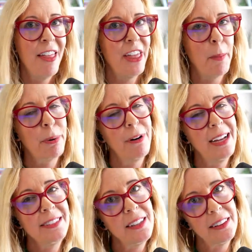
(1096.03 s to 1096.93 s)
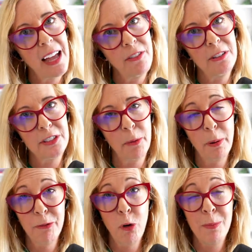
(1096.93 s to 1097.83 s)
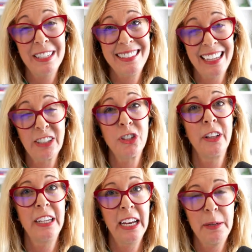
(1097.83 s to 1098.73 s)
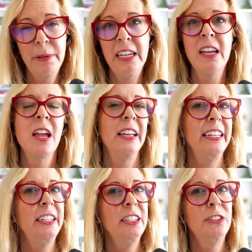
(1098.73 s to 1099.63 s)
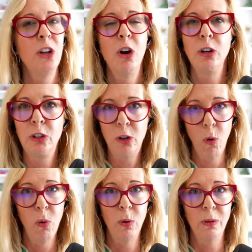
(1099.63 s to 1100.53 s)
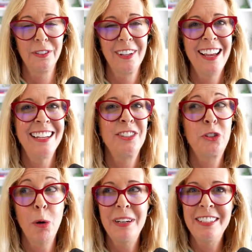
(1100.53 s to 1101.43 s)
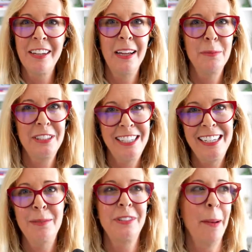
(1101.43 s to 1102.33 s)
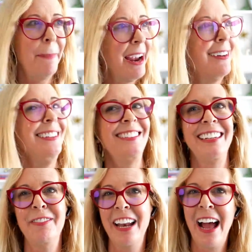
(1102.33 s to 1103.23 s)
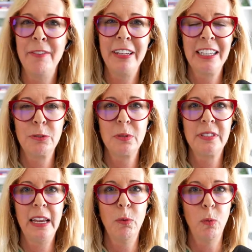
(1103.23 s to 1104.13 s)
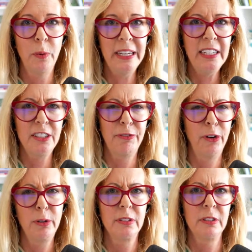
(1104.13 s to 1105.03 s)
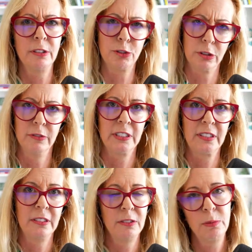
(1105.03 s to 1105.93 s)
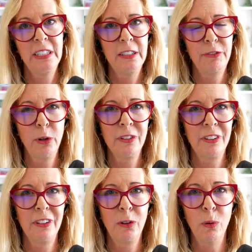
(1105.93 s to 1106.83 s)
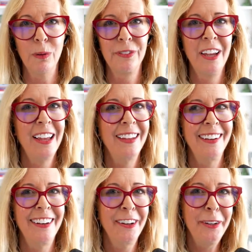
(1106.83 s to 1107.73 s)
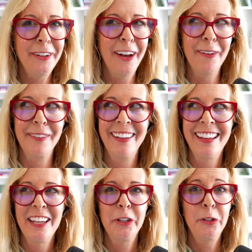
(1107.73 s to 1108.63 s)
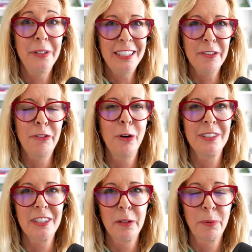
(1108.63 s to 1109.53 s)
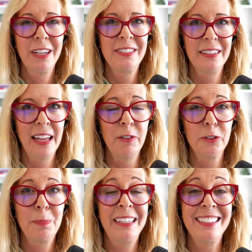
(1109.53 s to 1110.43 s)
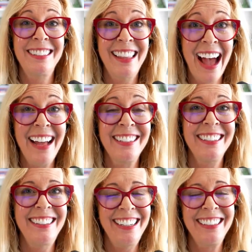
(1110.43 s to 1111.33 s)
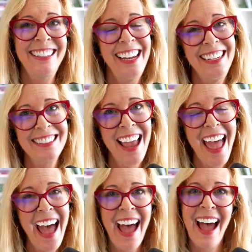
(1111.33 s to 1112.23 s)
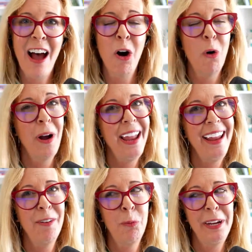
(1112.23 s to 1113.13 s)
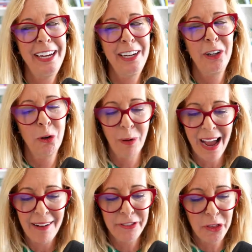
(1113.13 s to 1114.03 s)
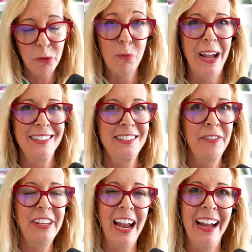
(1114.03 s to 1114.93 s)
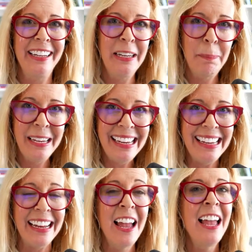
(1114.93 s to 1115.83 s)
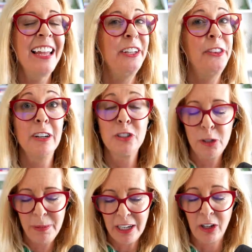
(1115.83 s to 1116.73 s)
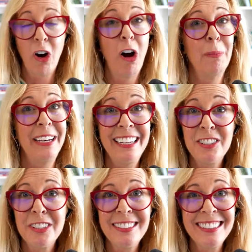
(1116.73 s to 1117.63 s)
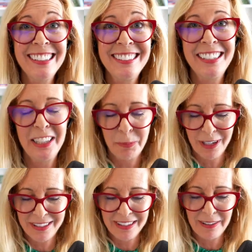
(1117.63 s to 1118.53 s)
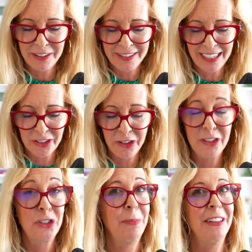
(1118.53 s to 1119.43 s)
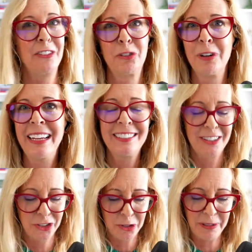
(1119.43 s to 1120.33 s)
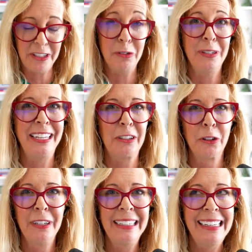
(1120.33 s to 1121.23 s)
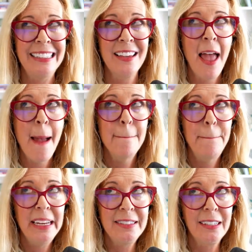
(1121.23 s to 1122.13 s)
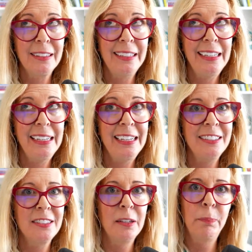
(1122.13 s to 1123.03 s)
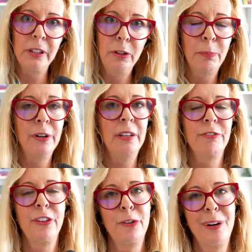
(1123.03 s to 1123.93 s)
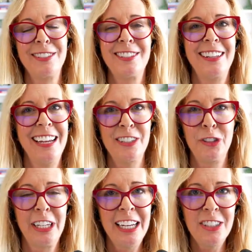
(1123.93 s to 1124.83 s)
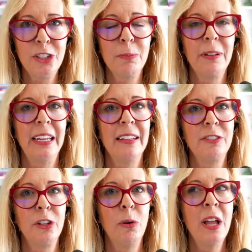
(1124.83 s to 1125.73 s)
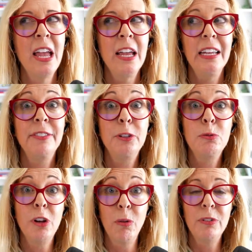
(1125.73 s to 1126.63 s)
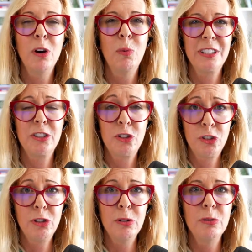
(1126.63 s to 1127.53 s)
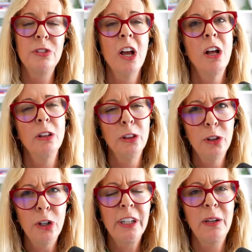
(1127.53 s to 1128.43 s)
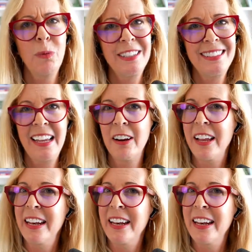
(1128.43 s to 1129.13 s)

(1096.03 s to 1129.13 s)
That present levels of performance section on the IEP is gold. So many times teams and parents and even advocates will say, well, we need to focus on the services. We need to focus on the goals. No, you don't. You need to focus on the present levels because that dictates how we craft the rest of the IEP. There should be accommodations listed in the present level section. There should be the strengths. There should be the unique learning needs. Basically, it's the blueprint for the rest of the education plan. So if you don't know what to choose, look at what's there.